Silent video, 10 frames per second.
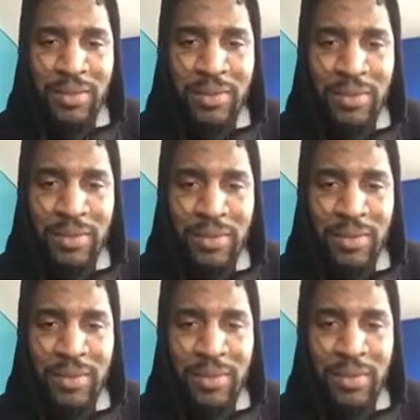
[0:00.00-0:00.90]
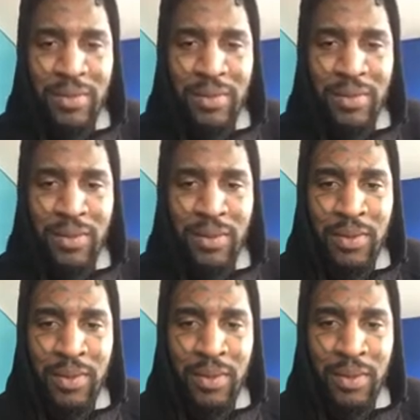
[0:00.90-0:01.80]

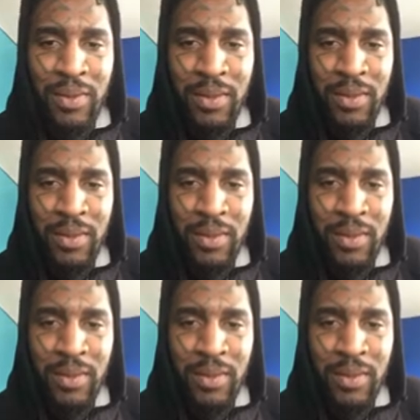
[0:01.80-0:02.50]
Nothing is said.